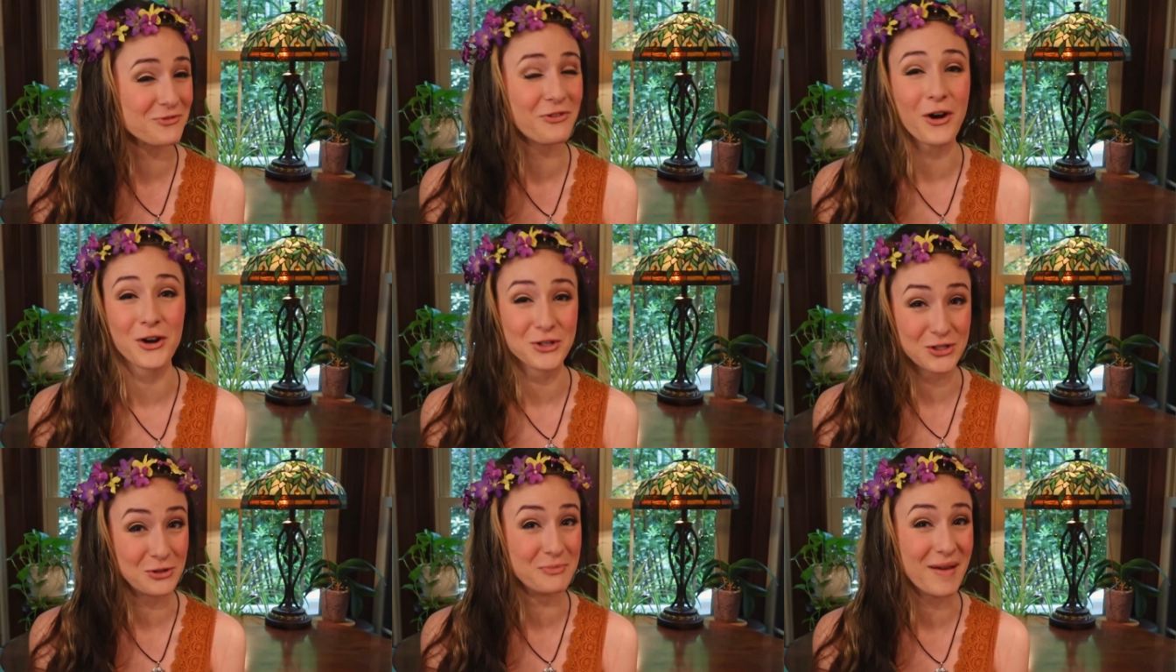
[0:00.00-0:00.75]
far
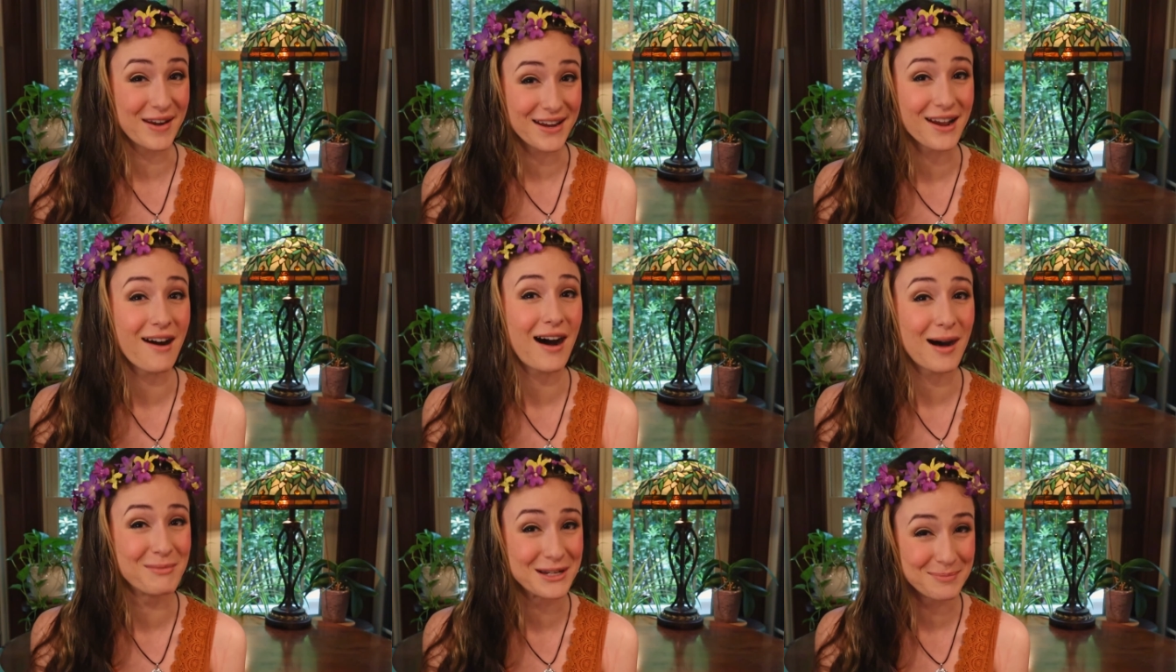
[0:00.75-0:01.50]
too many
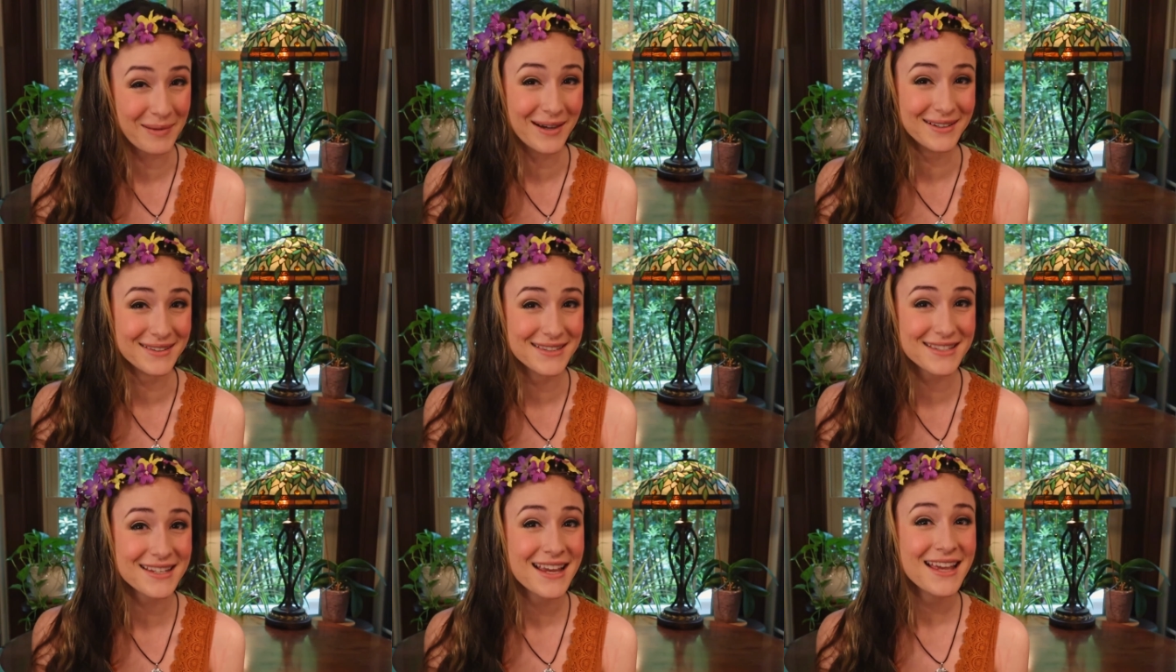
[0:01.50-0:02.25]
Hobbit
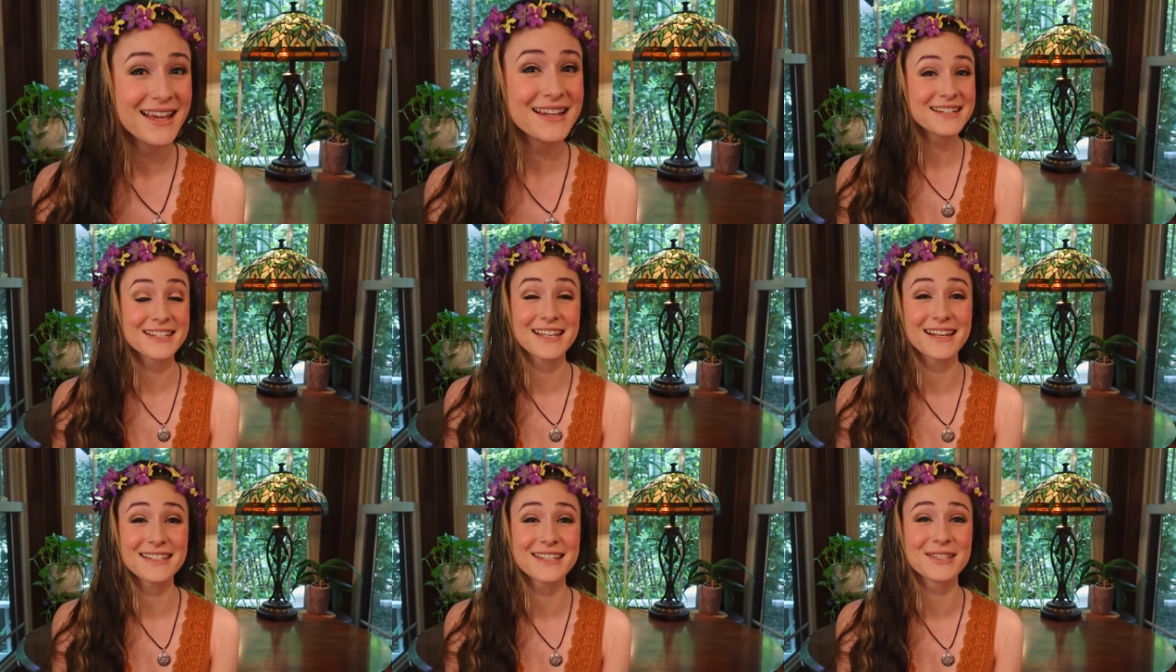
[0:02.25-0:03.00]
puns,
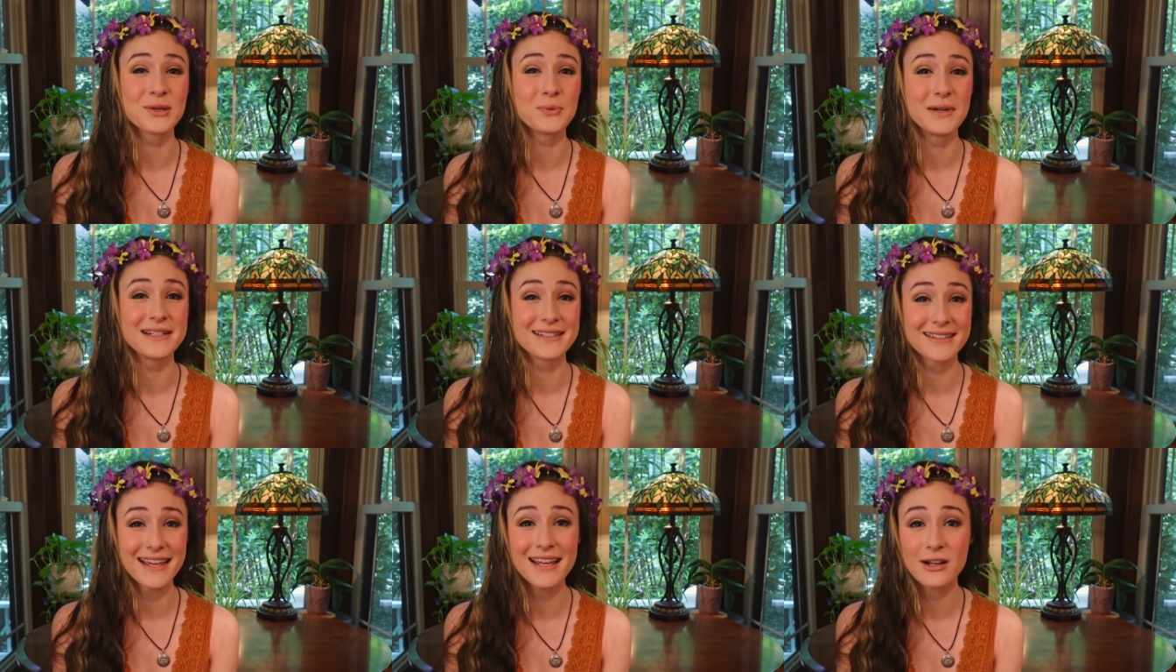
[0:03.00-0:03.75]
discusses
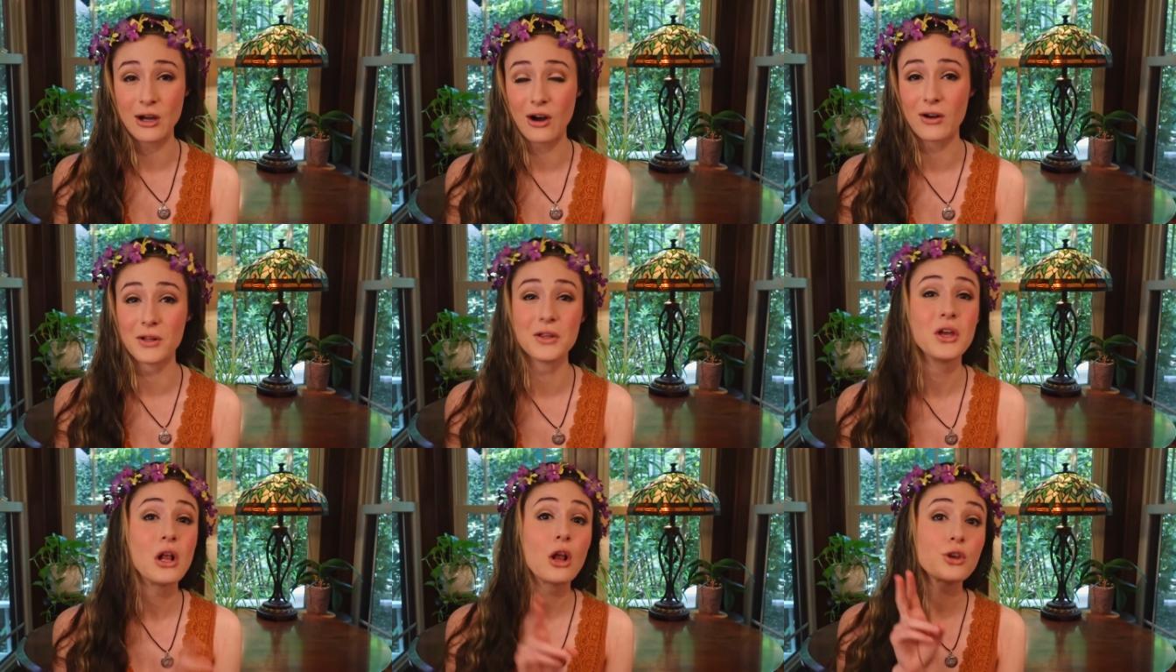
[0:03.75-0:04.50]
what they
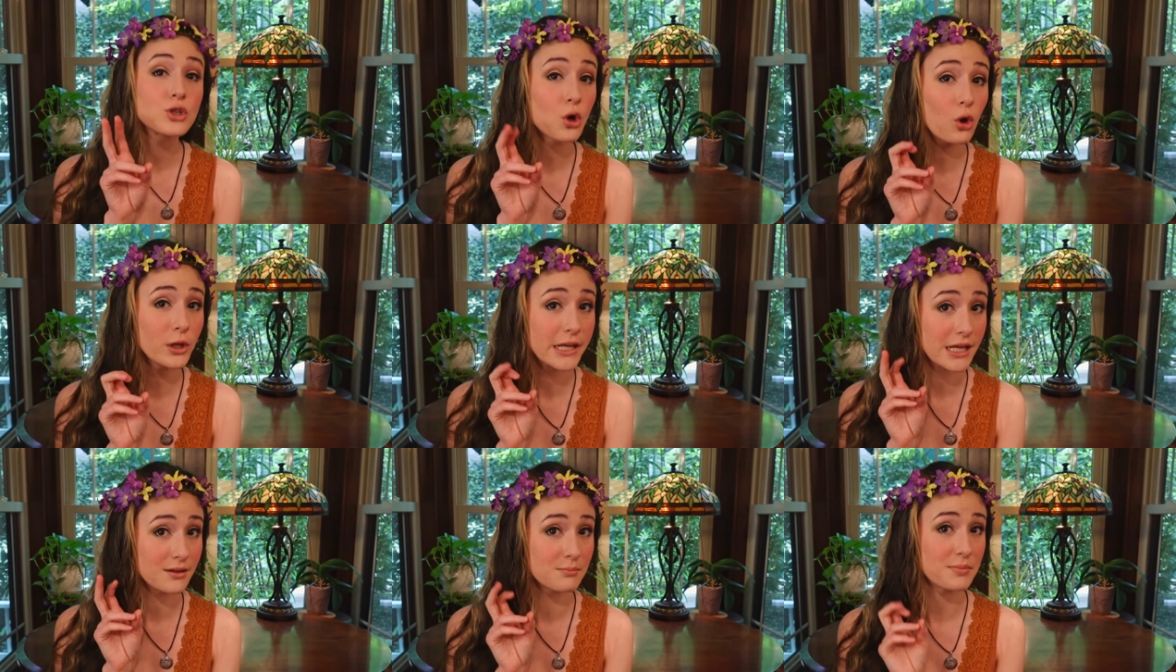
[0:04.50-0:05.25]
call
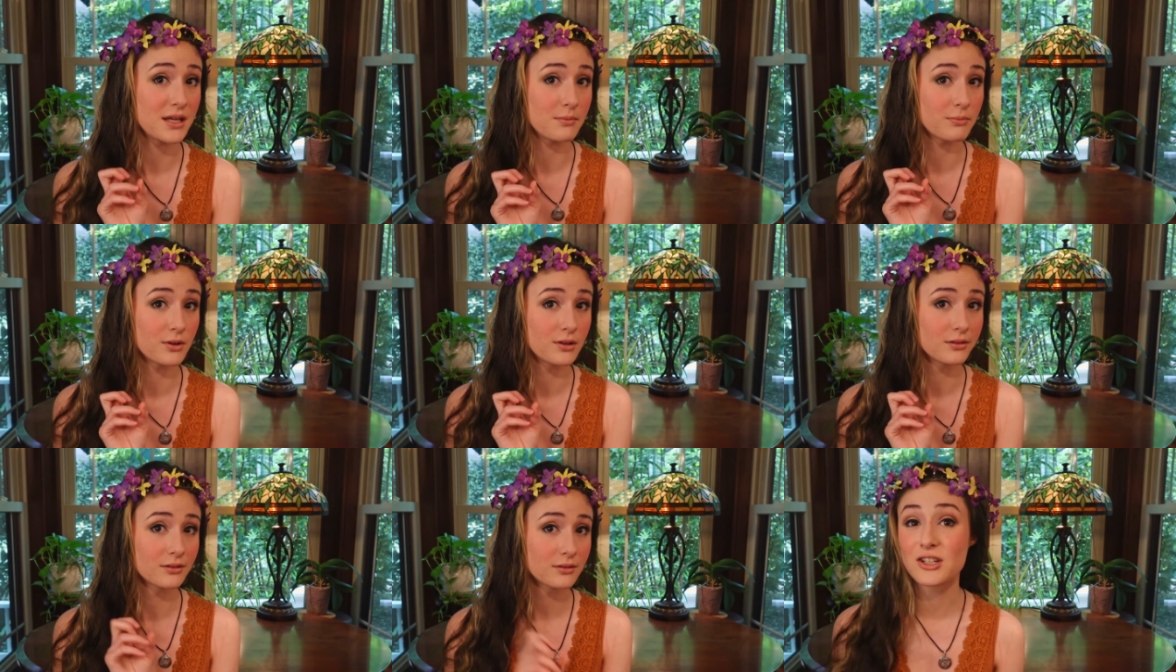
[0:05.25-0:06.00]
Tolkien people.